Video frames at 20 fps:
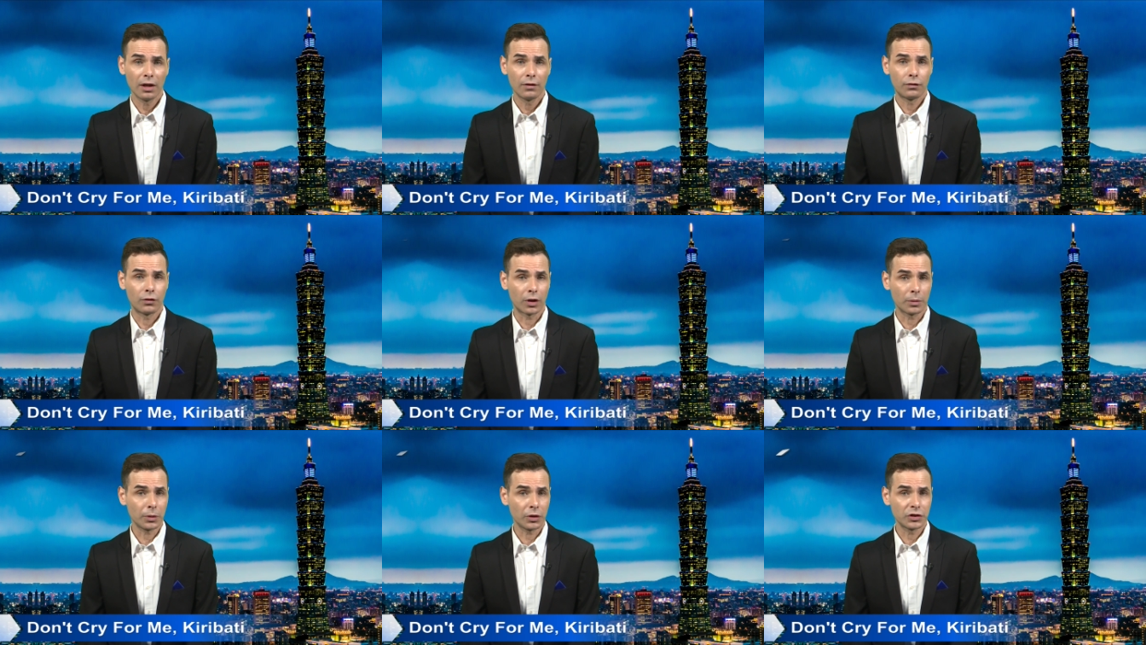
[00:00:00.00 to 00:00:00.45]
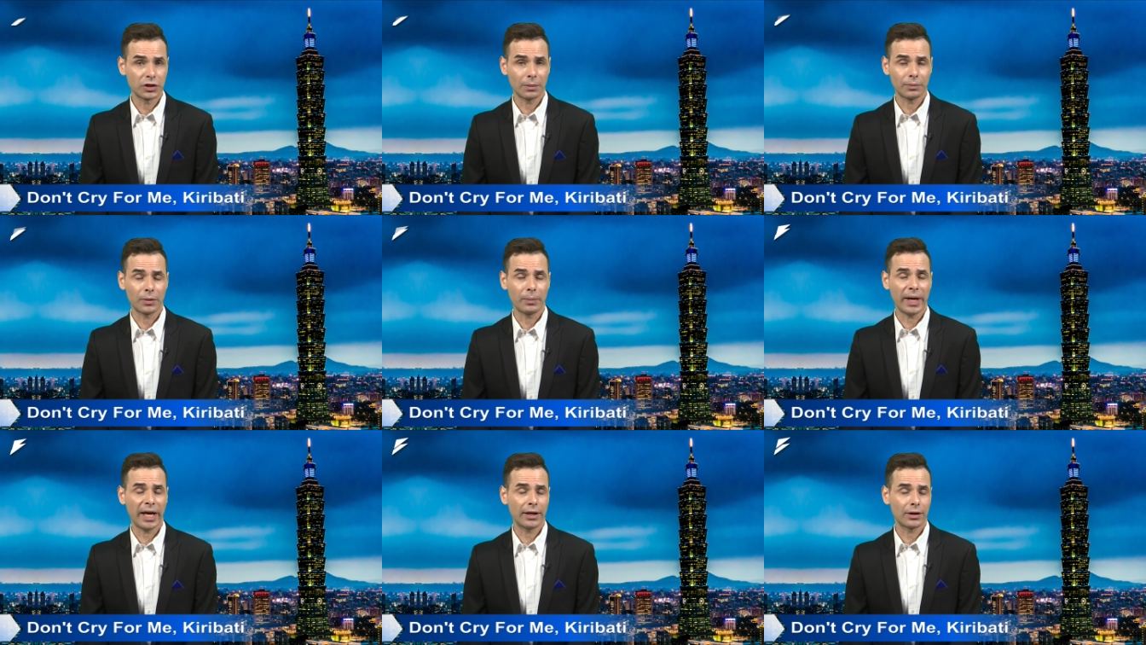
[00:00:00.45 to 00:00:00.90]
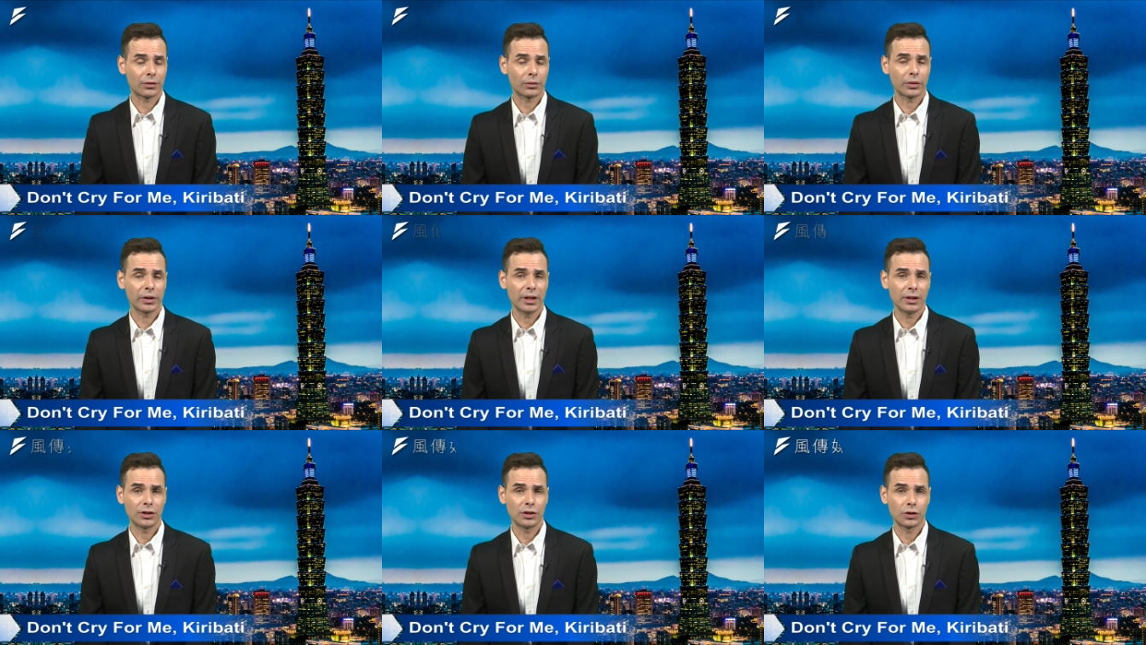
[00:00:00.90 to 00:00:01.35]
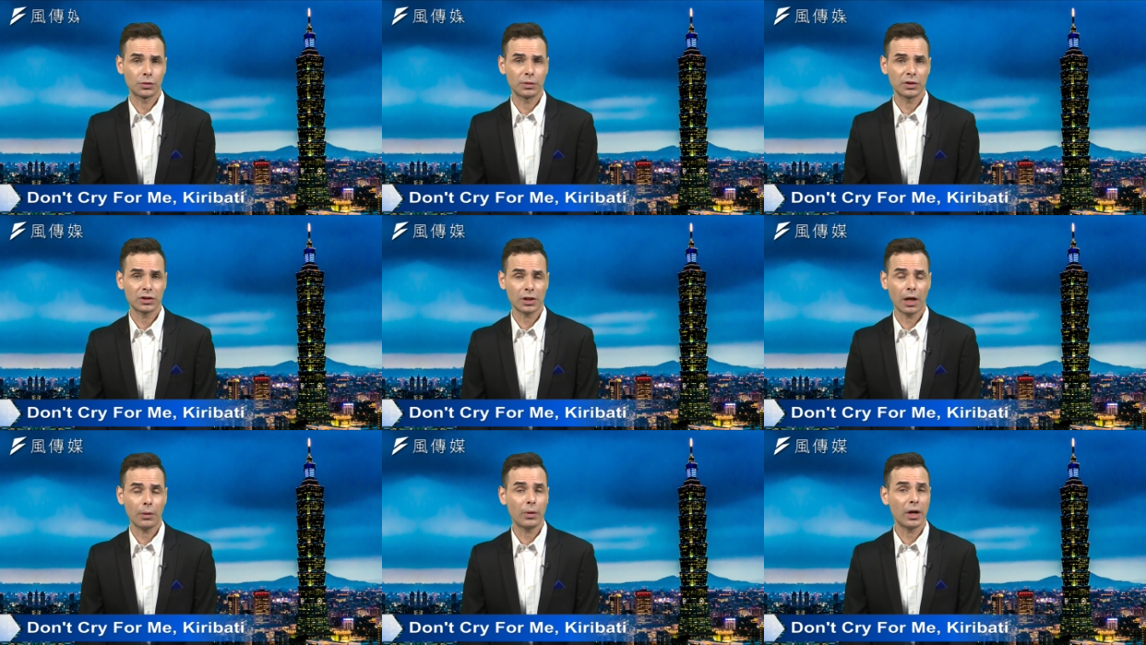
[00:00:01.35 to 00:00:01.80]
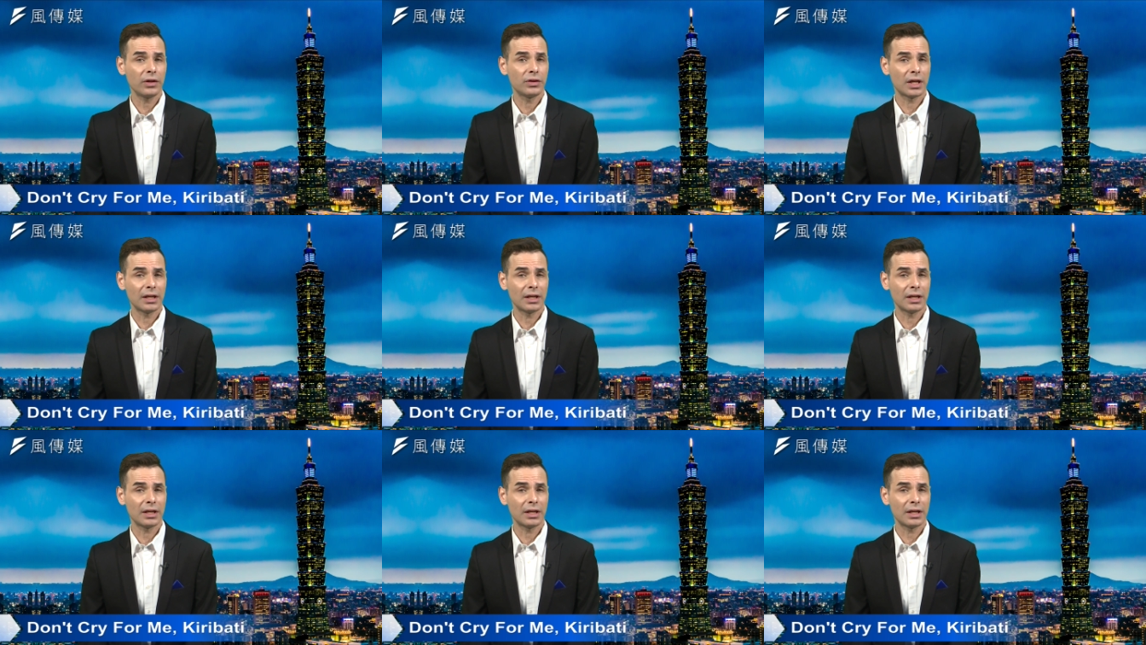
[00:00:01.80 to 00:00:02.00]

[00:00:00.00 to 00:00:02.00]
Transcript: formal diplomatic relations with Taiwan.